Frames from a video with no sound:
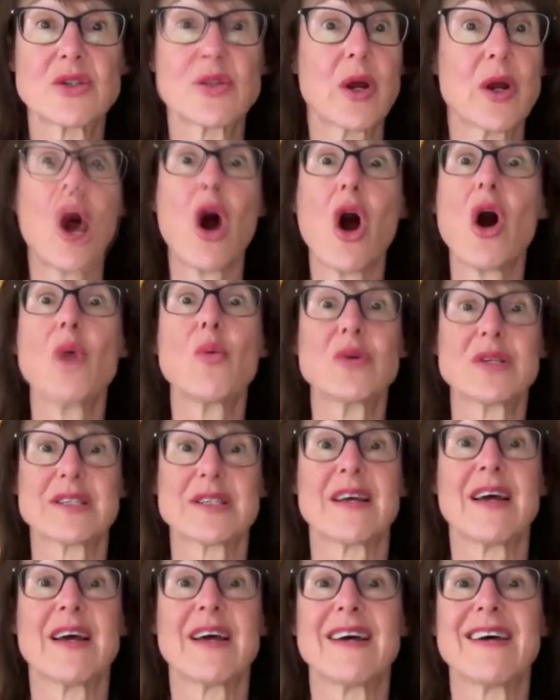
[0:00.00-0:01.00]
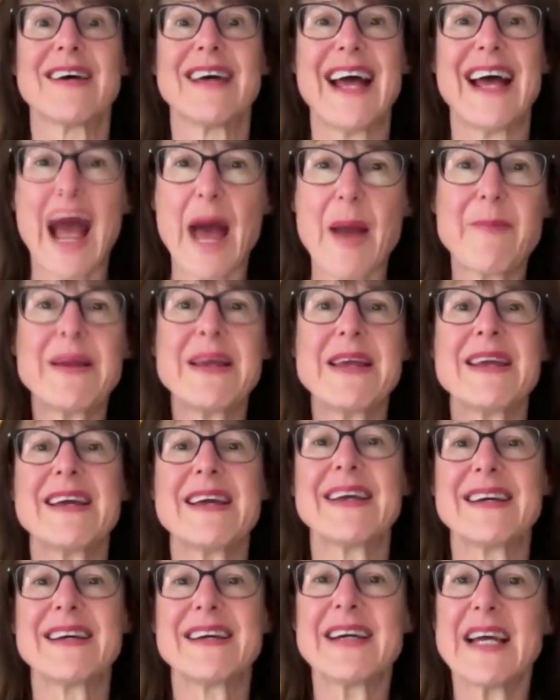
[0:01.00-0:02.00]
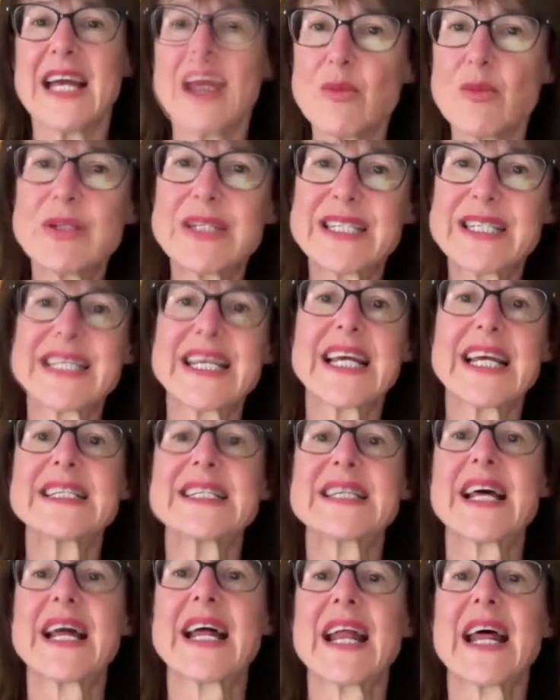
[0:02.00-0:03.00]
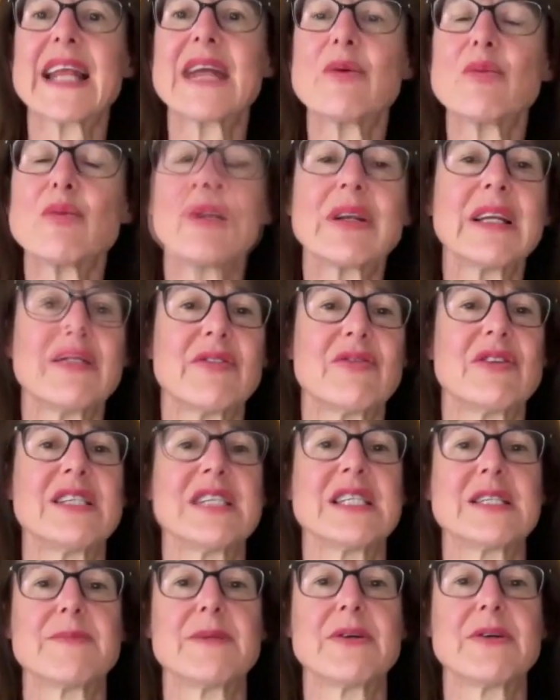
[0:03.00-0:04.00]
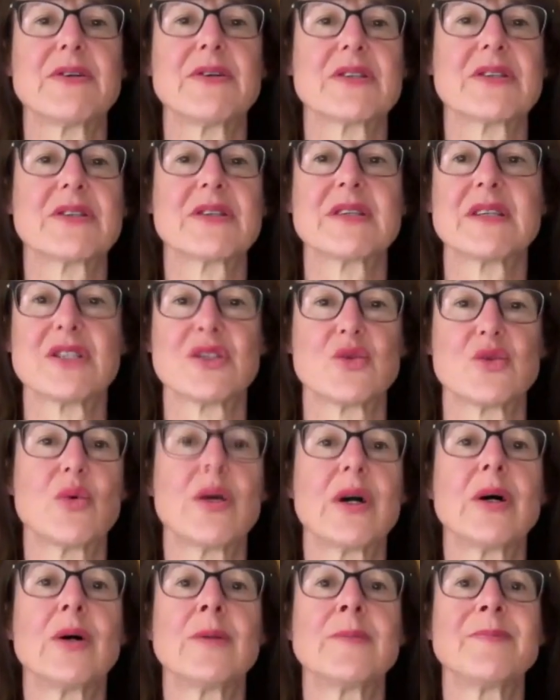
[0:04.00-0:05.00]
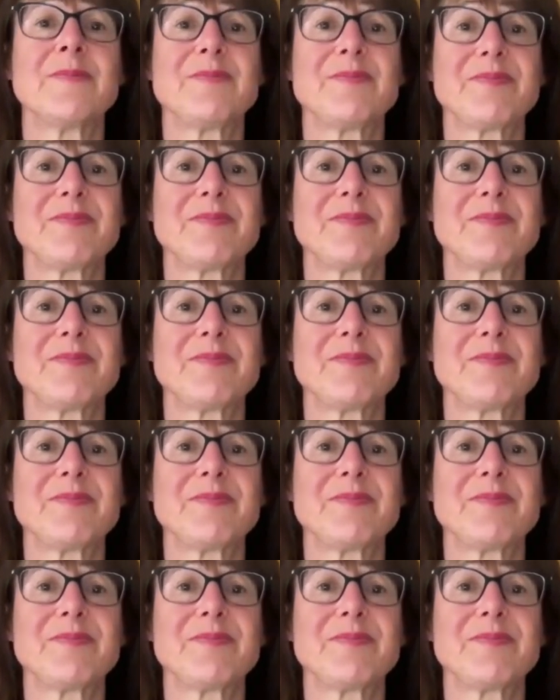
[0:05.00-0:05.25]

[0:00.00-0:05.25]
When I was happy, he would sense that and it would lift his spirits as well.